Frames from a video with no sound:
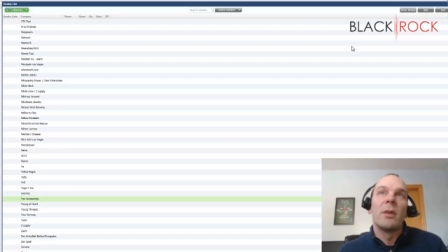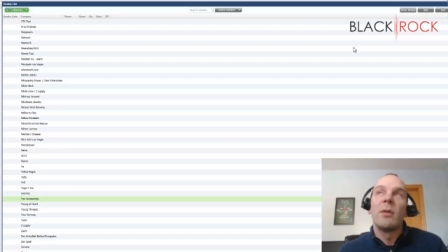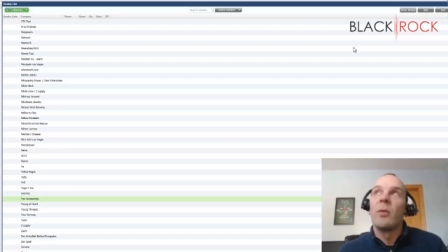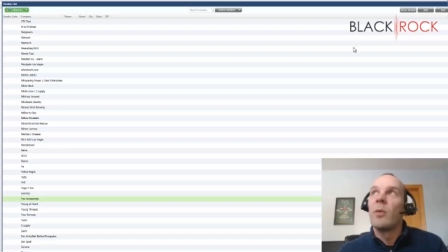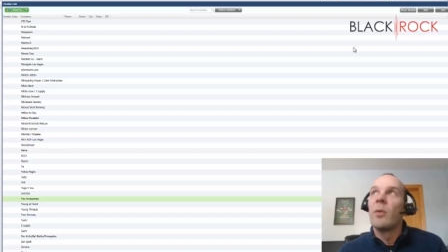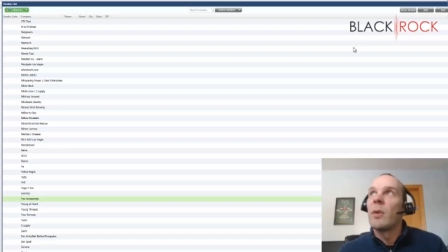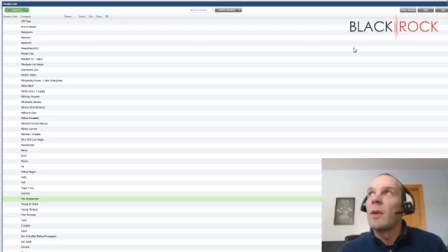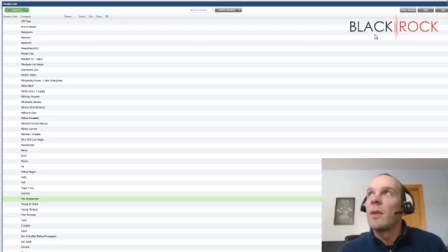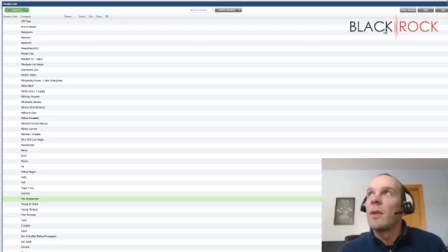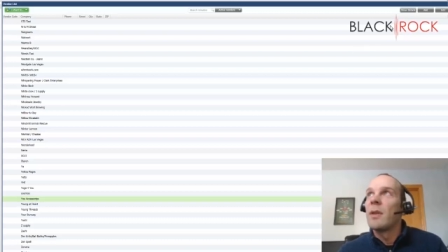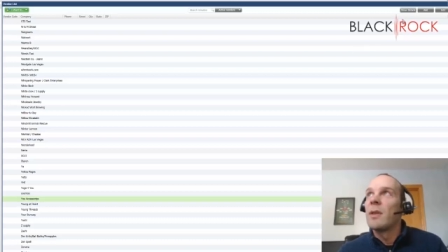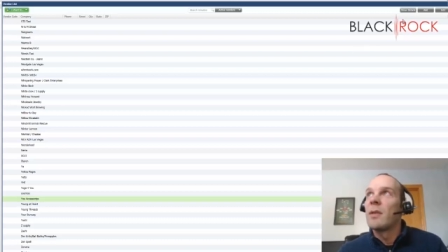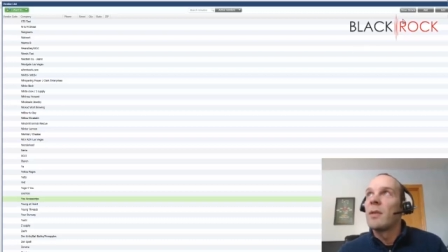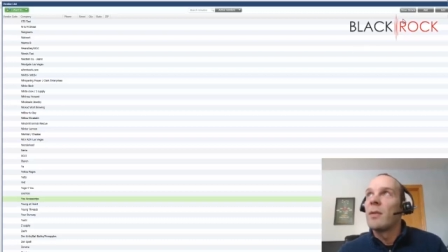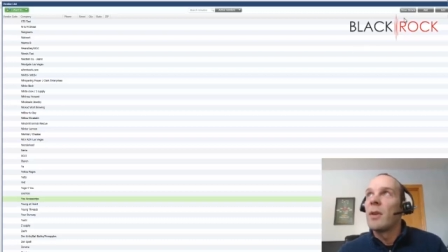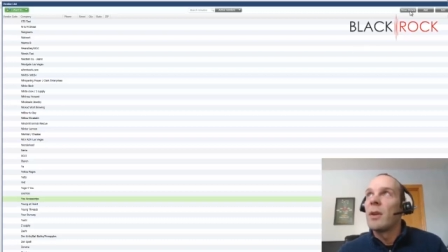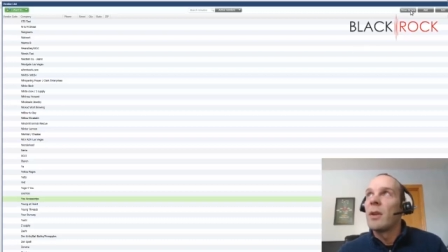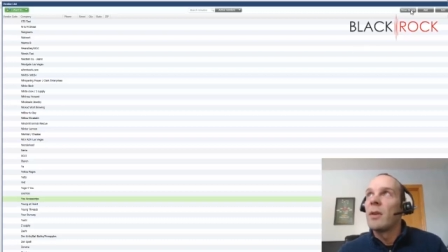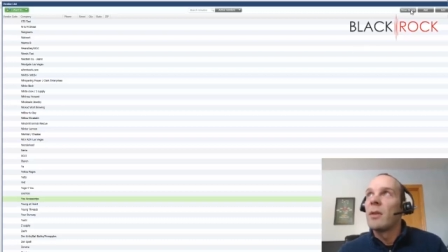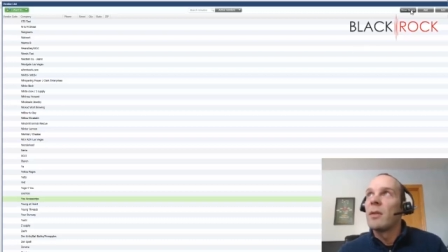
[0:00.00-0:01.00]
one of these
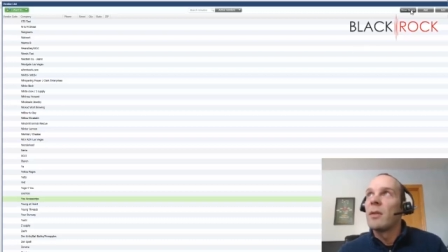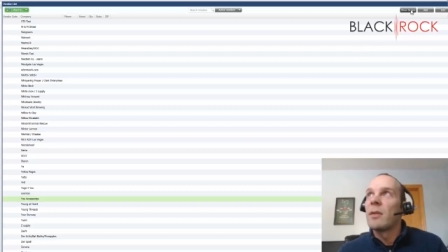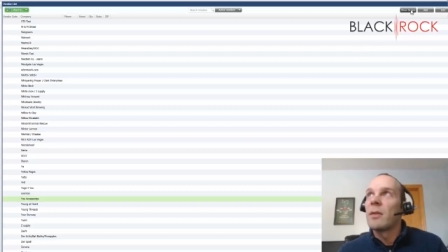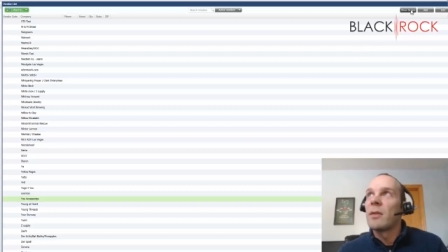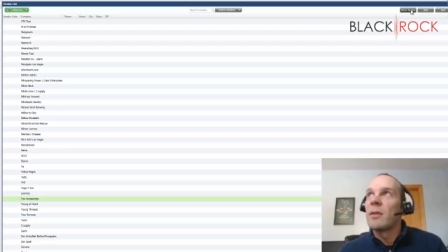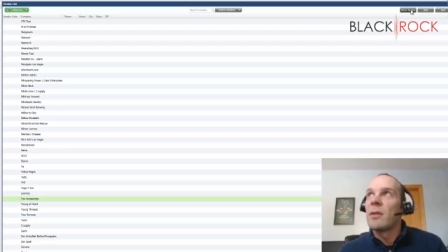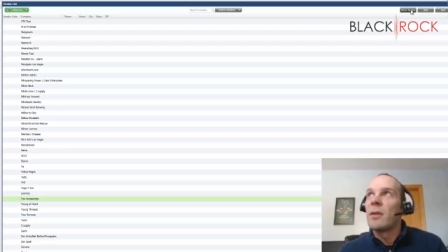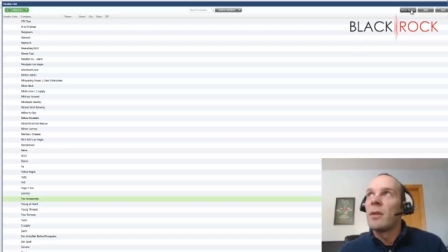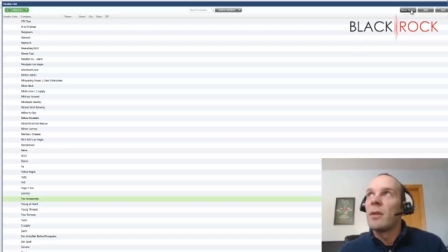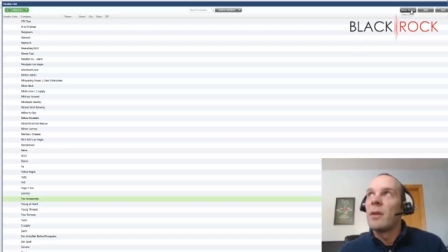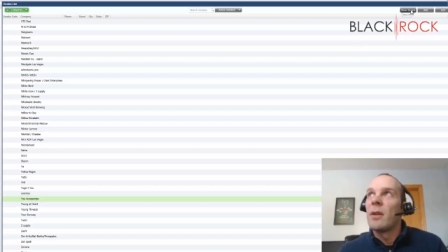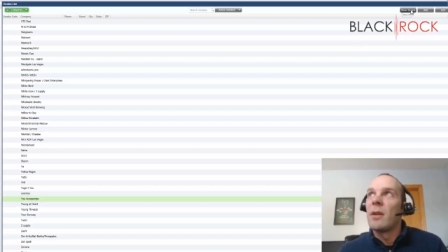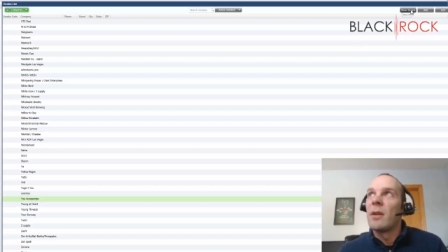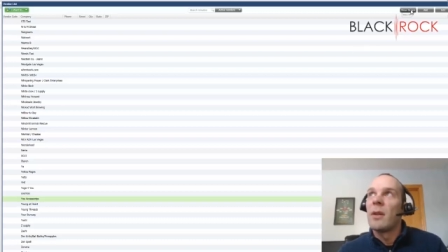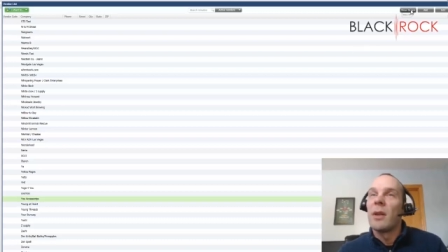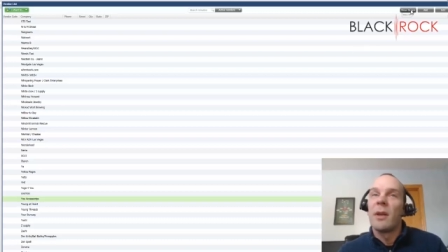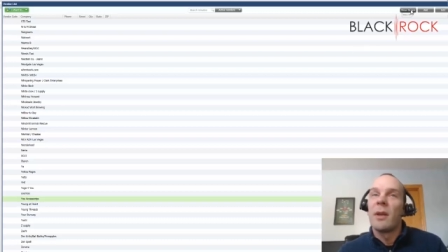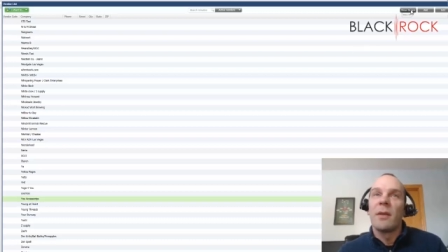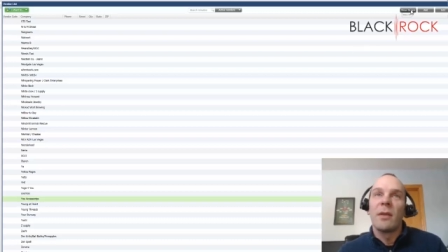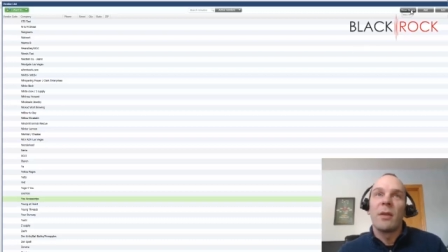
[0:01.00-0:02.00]
vendors
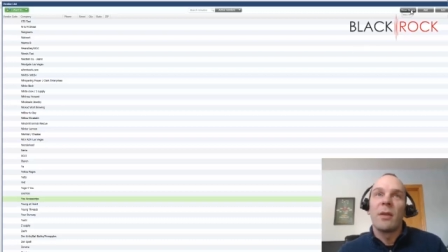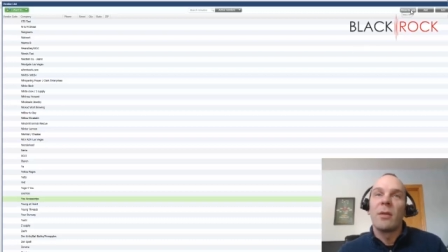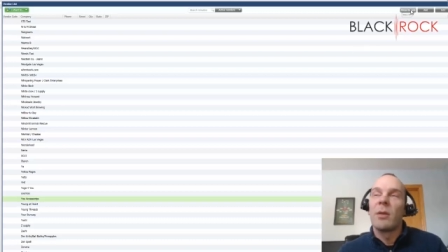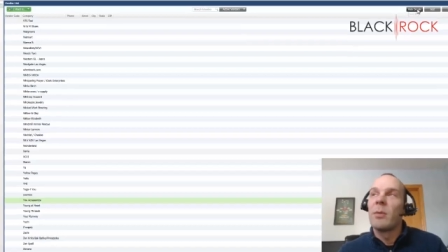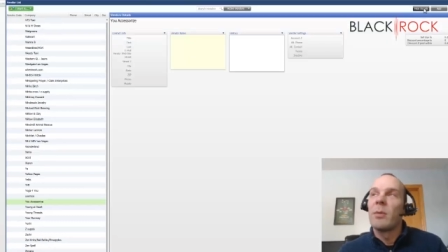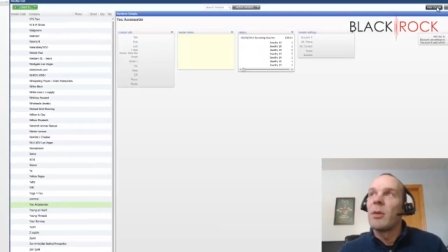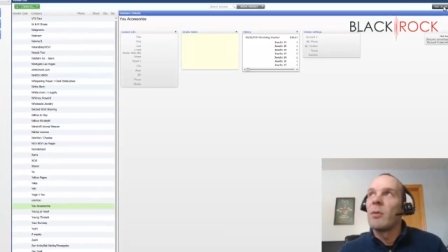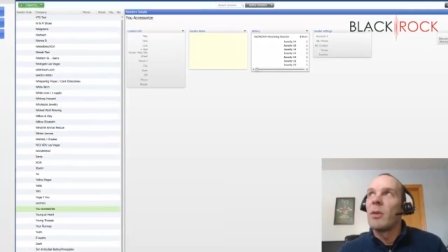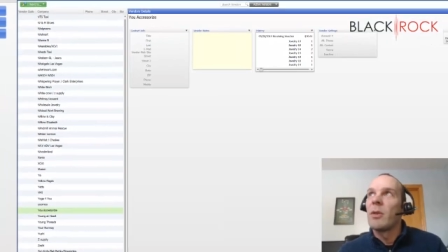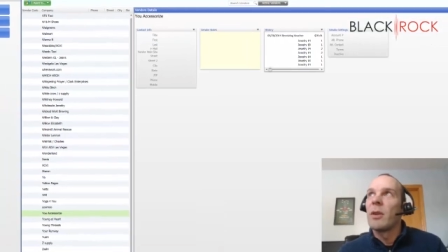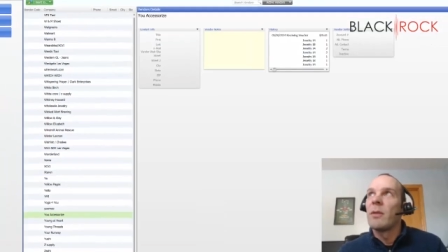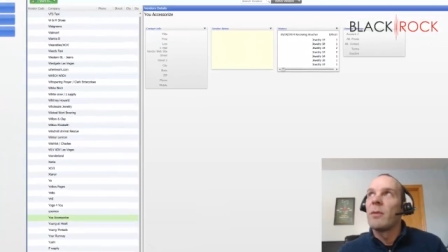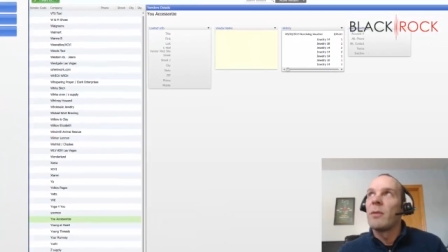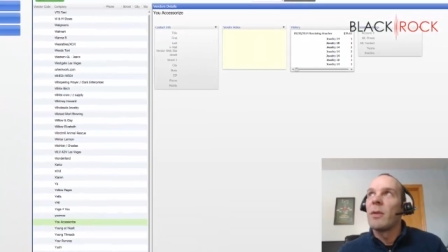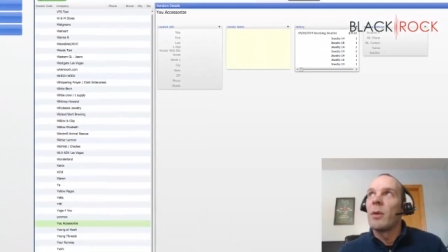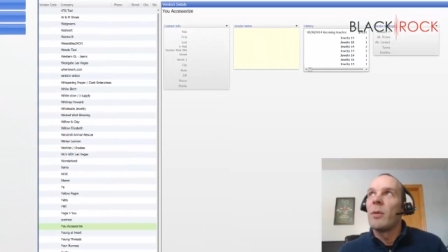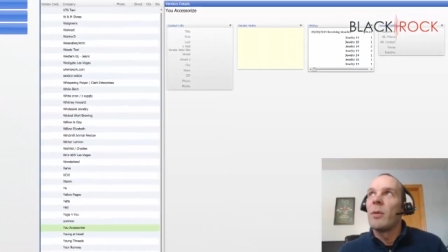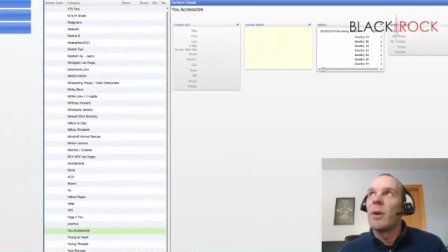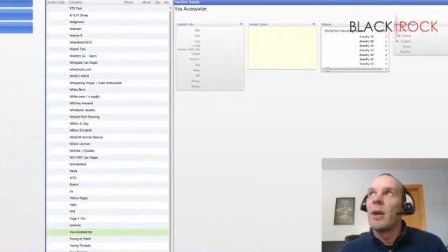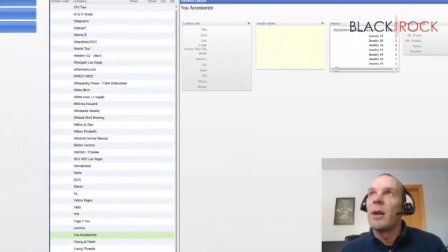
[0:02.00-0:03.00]
that has already been running
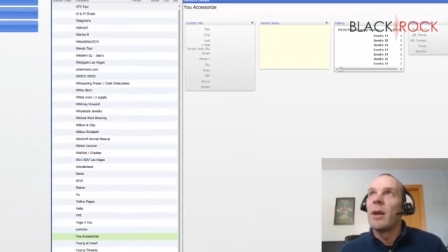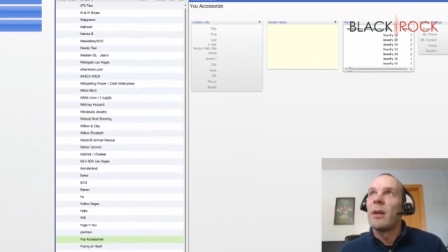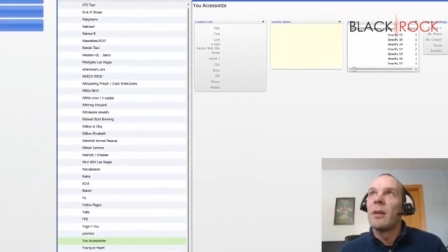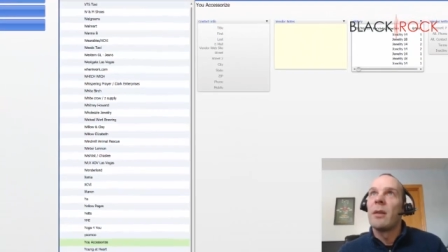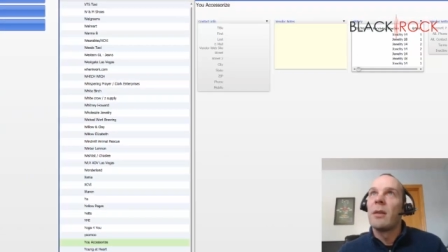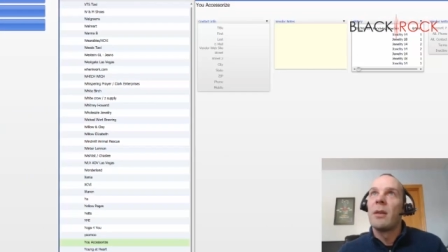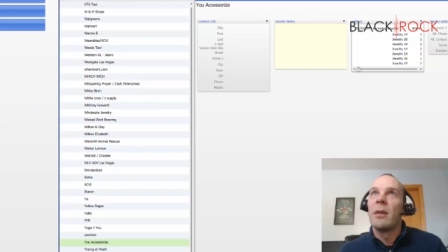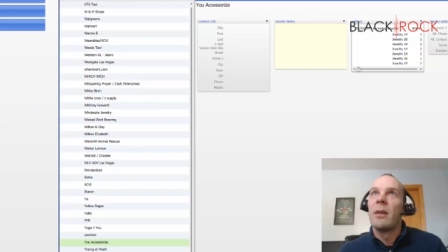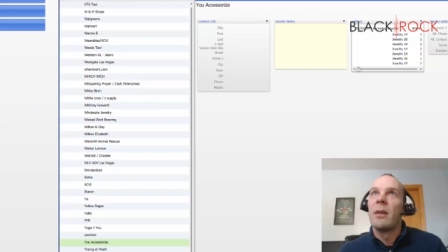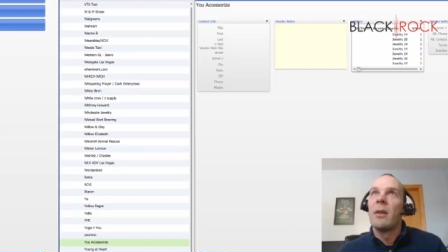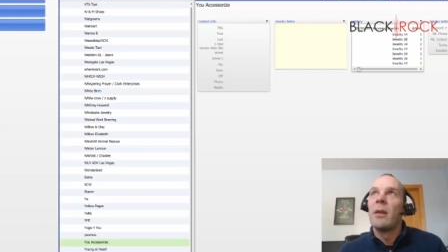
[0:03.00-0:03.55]
for a while.